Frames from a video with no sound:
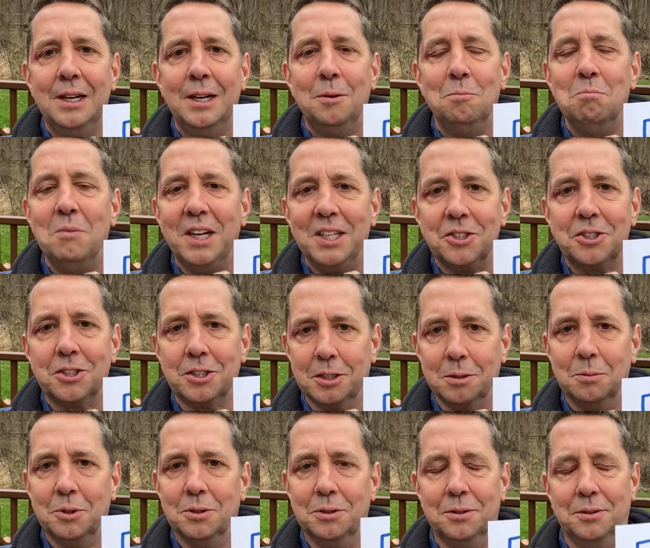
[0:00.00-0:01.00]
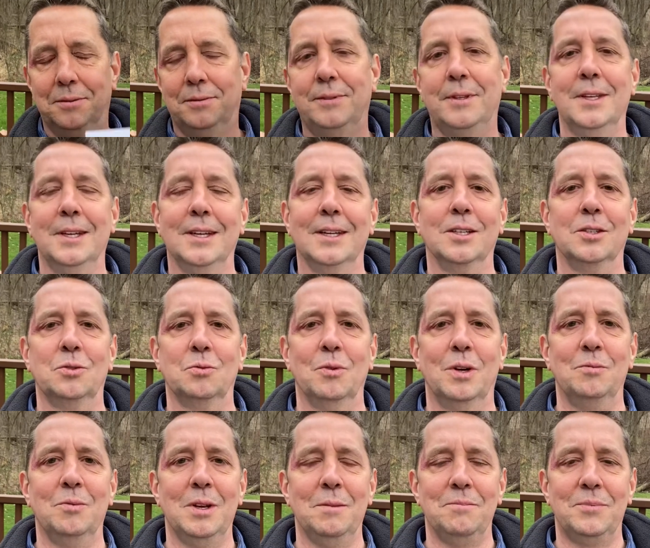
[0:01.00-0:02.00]
measurable things
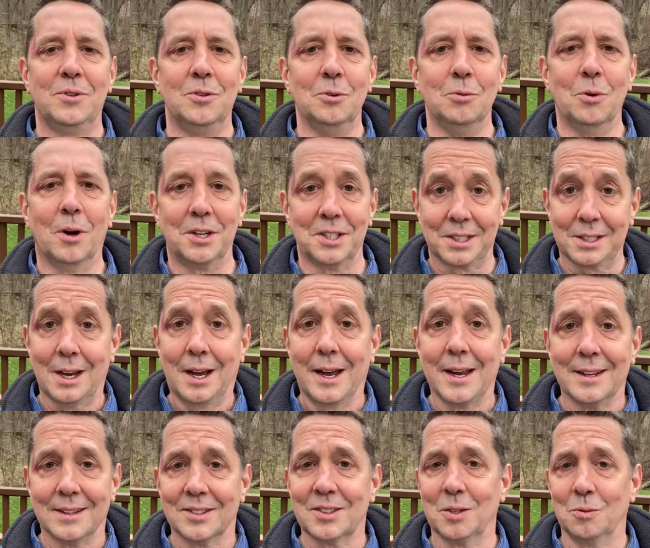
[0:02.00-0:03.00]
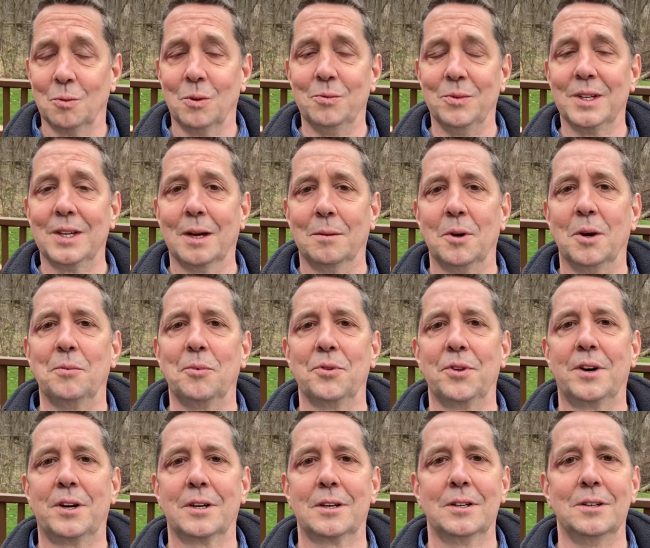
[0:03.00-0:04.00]
when we do our science and when we come up with
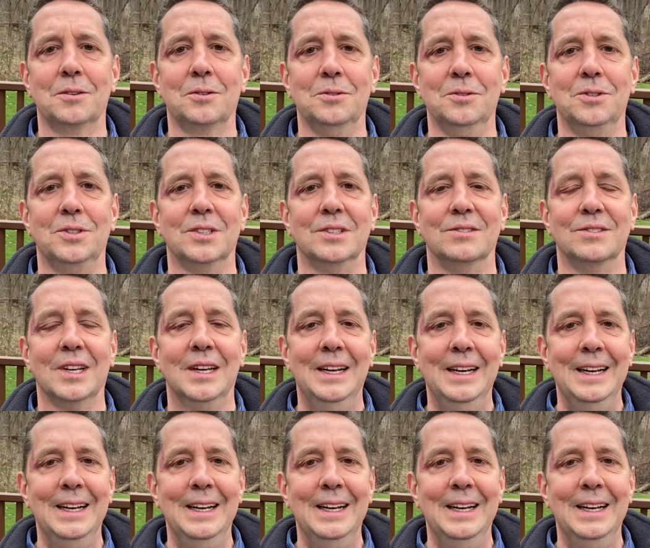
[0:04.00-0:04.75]
our conclusions.